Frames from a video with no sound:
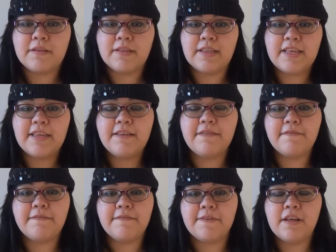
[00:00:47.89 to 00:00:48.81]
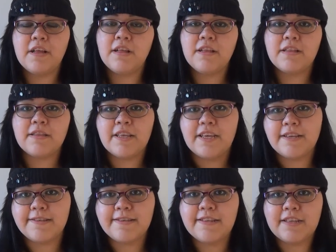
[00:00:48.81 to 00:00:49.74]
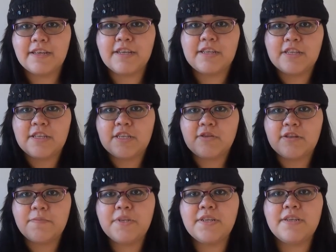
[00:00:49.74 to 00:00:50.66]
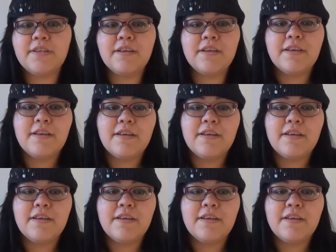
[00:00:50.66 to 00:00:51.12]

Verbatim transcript: leave links in the description